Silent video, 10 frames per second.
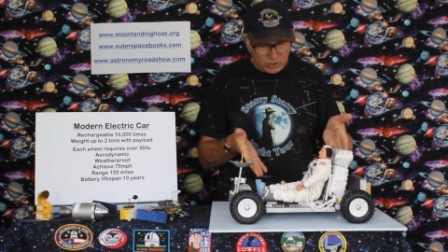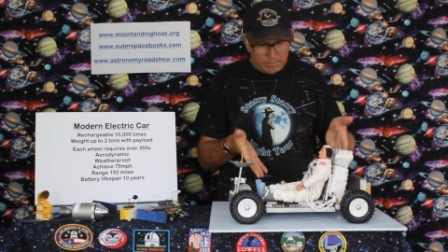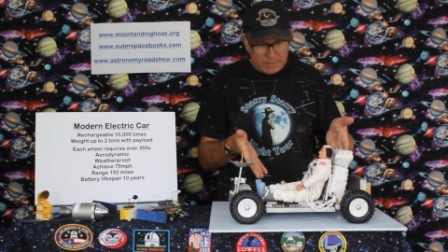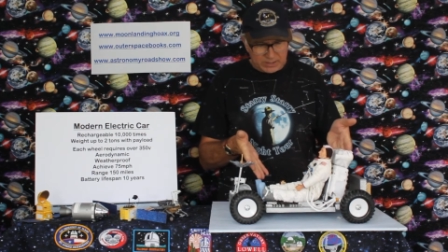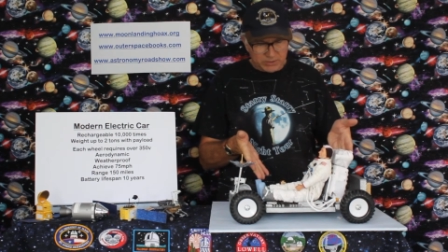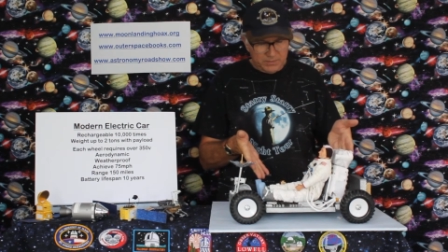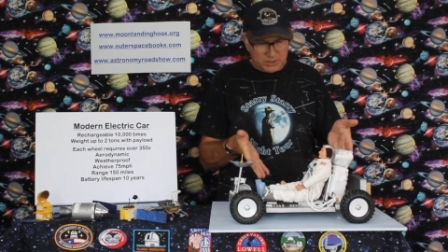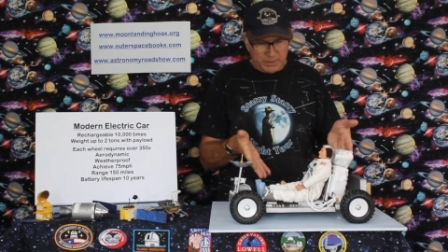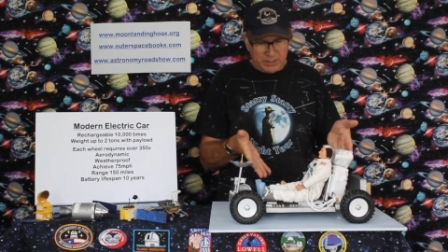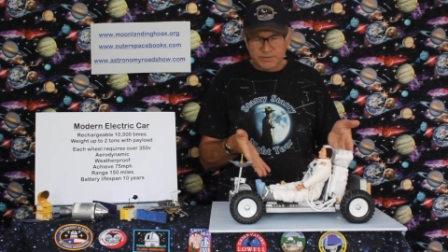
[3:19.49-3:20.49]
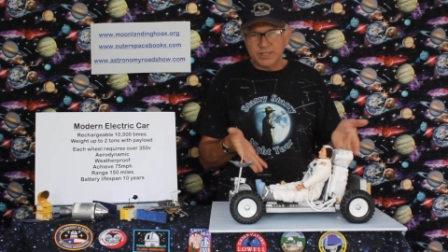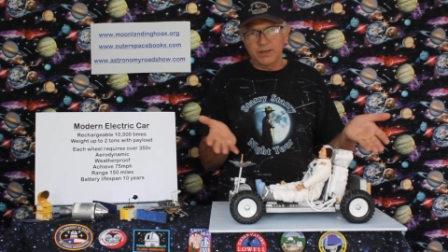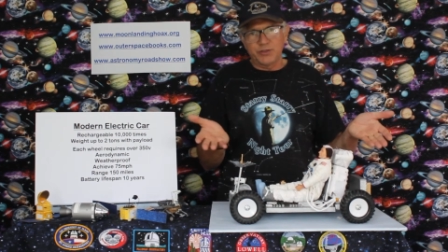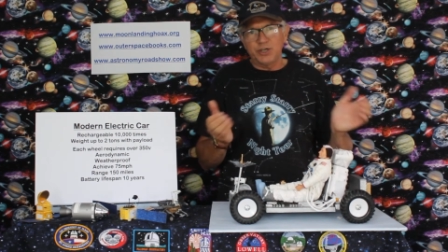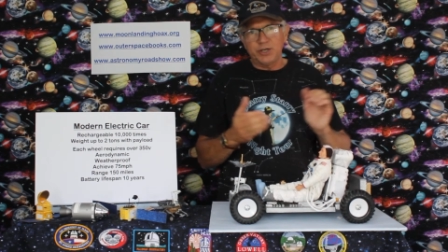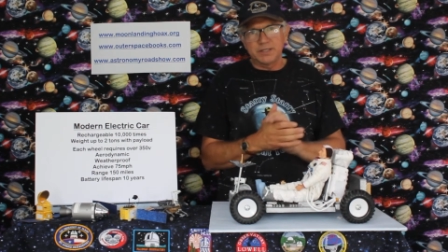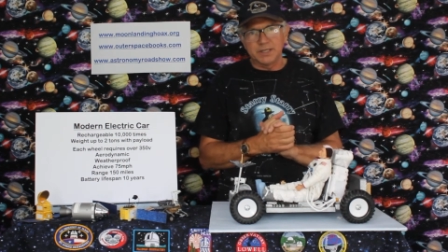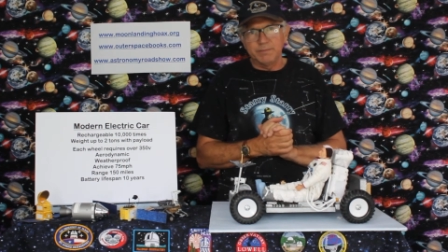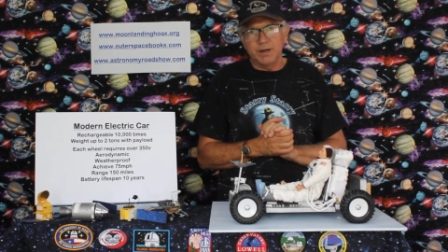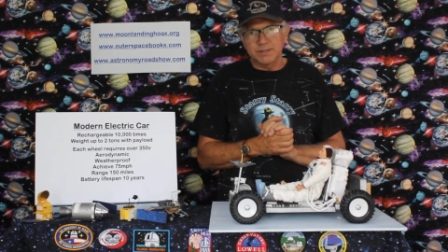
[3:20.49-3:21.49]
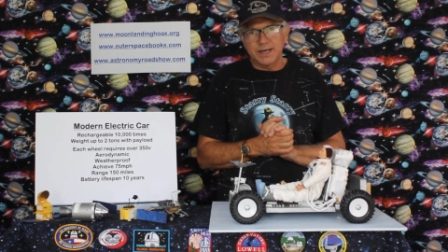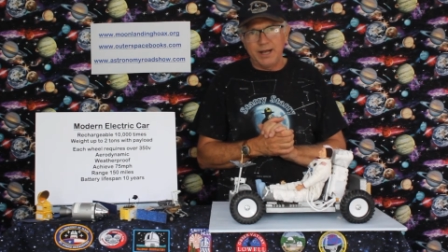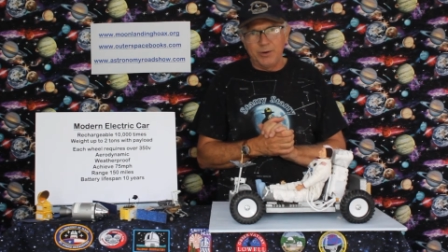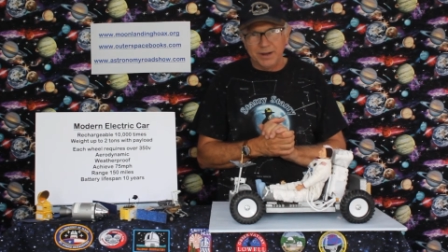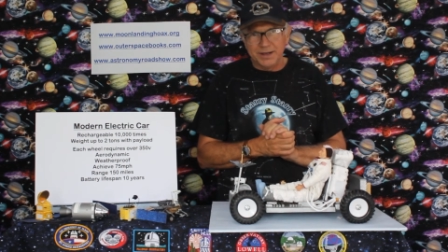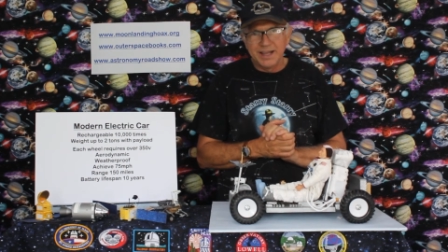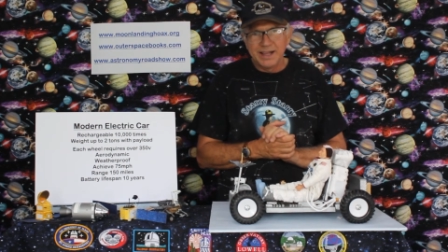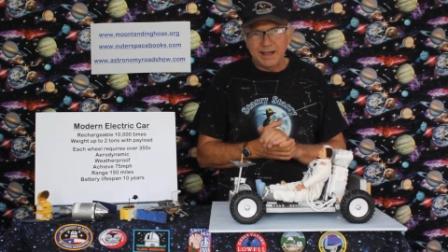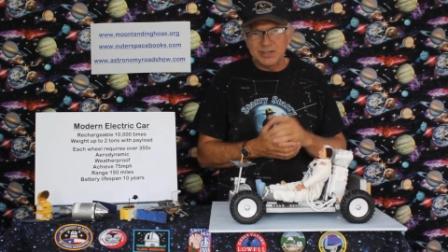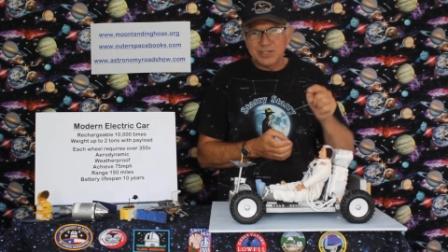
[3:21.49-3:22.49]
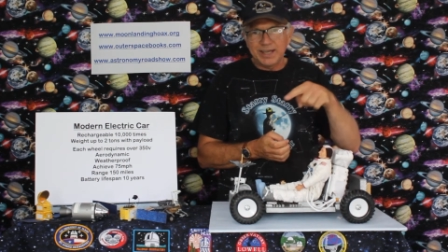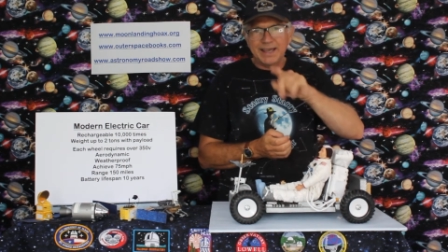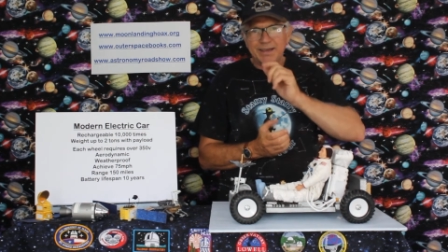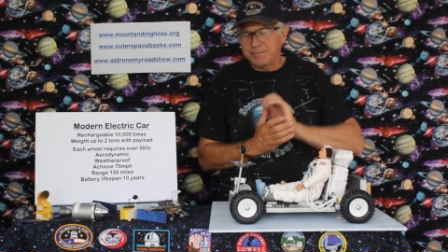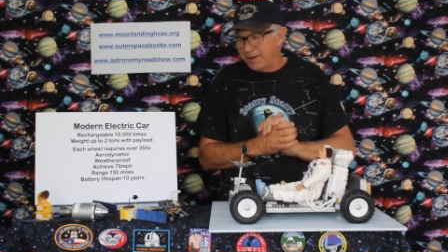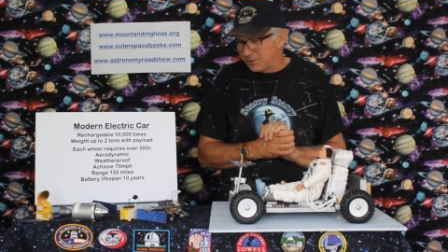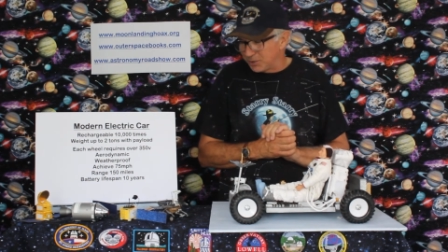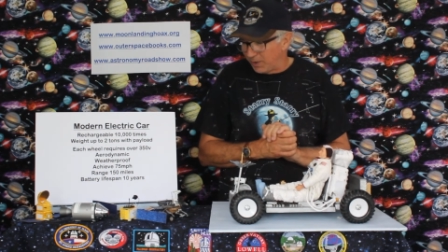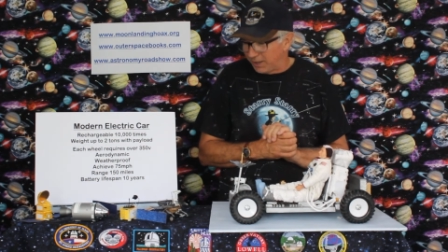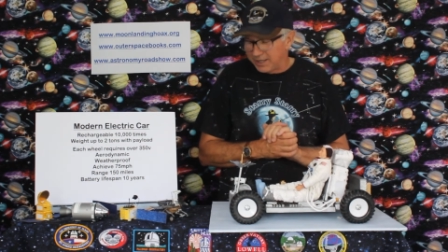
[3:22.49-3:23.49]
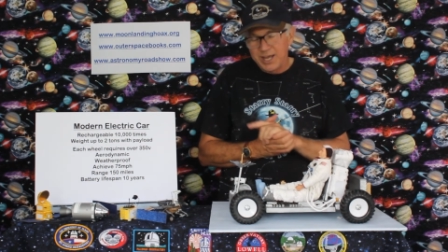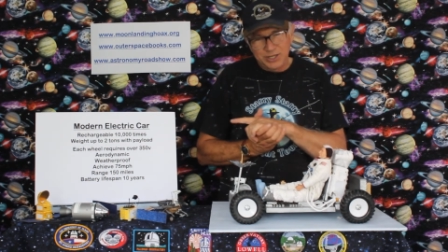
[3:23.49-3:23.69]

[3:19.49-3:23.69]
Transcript: got a maximum speed of say 30 miles an hour and you take it out on the motorway,